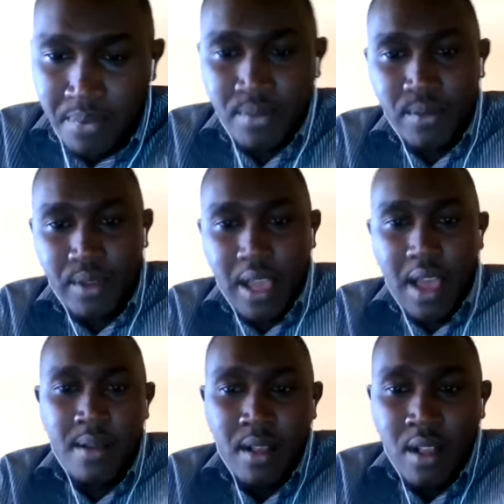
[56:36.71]
Okay,
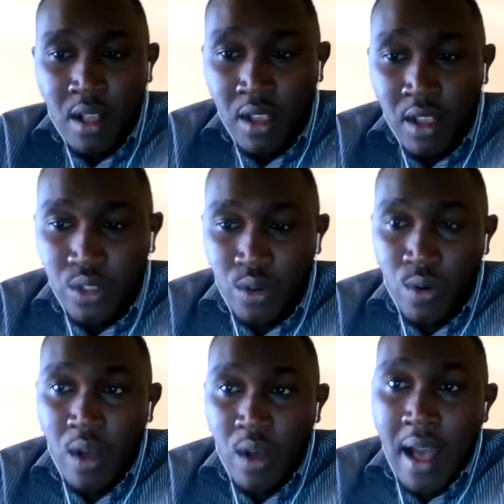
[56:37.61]

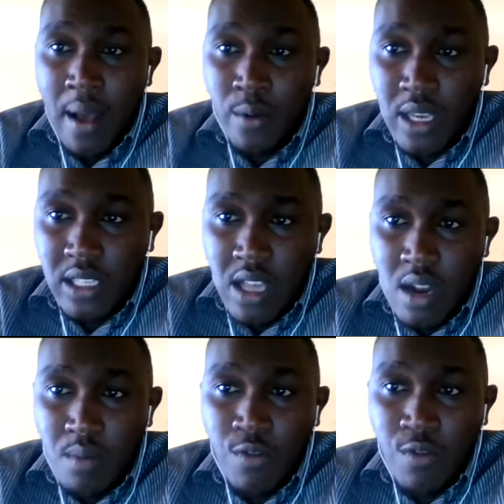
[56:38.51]
so uh, we are still
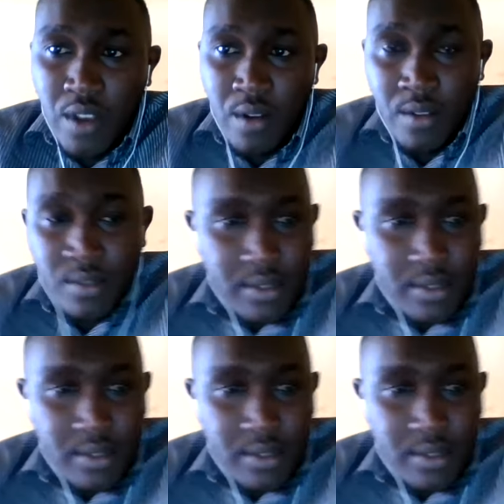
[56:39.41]
moving on.